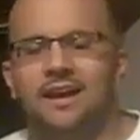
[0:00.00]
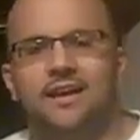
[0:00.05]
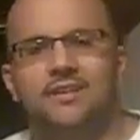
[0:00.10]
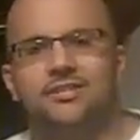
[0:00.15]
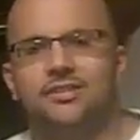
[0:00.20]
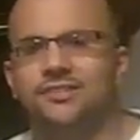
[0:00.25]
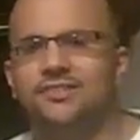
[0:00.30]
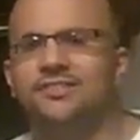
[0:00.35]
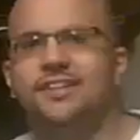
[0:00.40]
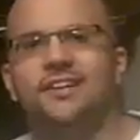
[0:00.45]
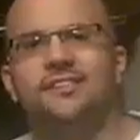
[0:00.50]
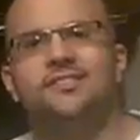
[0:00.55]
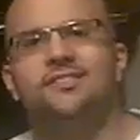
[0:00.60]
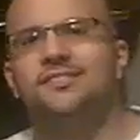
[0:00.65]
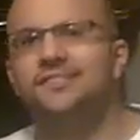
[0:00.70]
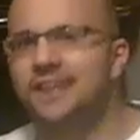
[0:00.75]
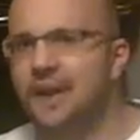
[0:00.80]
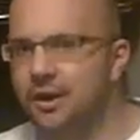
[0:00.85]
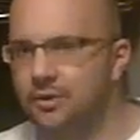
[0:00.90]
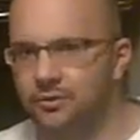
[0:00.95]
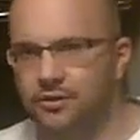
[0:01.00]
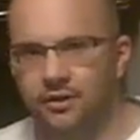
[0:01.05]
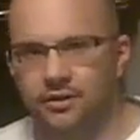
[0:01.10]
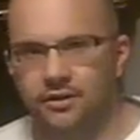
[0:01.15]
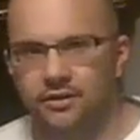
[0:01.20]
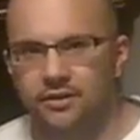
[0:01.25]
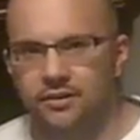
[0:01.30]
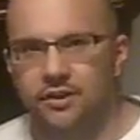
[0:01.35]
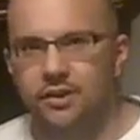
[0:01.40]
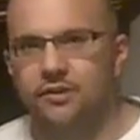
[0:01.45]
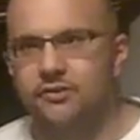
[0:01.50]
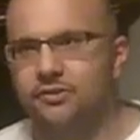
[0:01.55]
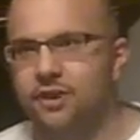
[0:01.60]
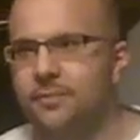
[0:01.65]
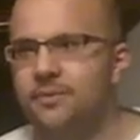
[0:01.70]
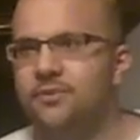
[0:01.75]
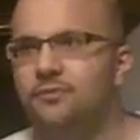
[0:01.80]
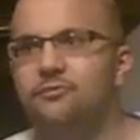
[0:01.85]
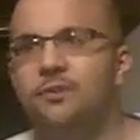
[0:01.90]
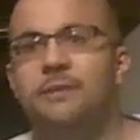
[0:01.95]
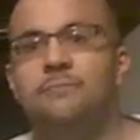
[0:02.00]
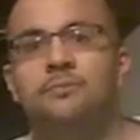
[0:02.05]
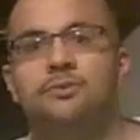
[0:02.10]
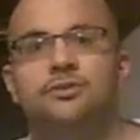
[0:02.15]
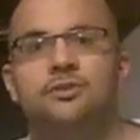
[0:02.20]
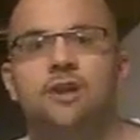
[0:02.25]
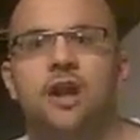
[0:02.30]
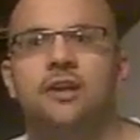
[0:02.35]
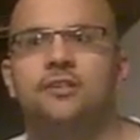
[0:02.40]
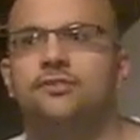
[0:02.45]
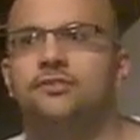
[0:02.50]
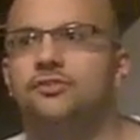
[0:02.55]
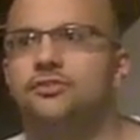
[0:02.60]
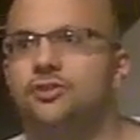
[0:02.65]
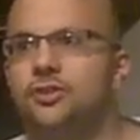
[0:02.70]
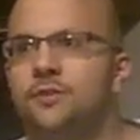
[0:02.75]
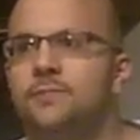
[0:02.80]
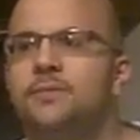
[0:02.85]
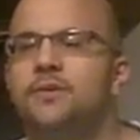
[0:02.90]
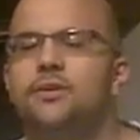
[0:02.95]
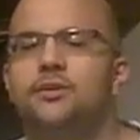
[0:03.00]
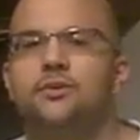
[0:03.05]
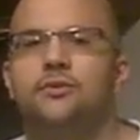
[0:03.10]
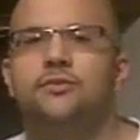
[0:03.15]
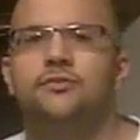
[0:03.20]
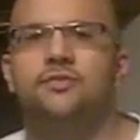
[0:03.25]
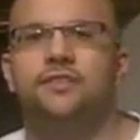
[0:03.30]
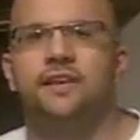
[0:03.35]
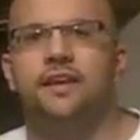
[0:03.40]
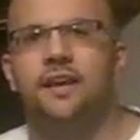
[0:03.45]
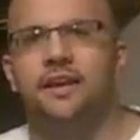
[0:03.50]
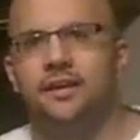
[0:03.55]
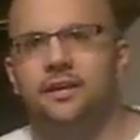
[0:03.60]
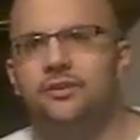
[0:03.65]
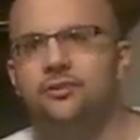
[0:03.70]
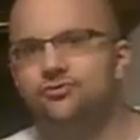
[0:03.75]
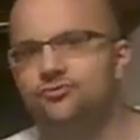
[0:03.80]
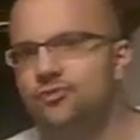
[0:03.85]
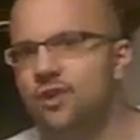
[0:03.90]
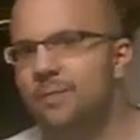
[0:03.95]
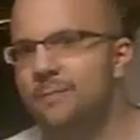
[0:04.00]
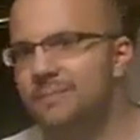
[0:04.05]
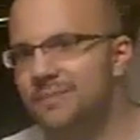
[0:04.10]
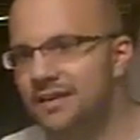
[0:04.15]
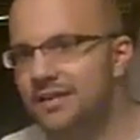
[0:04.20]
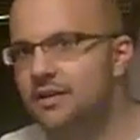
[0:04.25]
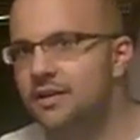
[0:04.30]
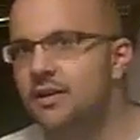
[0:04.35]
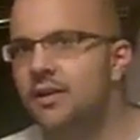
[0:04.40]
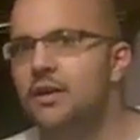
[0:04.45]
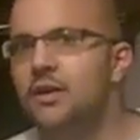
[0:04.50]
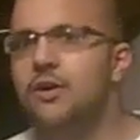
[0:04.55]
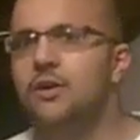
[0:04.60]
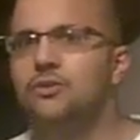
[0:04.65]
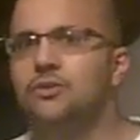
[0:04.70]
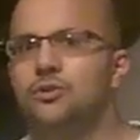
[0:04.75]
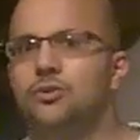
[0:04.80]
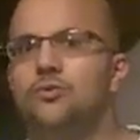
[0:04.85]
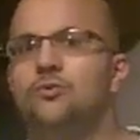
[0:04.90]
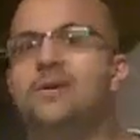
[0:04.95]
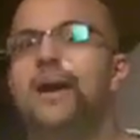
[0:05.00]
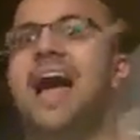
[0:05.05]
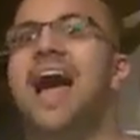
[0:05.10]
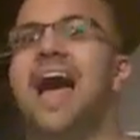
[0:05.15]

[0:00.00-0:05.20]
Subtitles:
It just doesn't sound good. So I mean, rim shots should be used in a drum beat to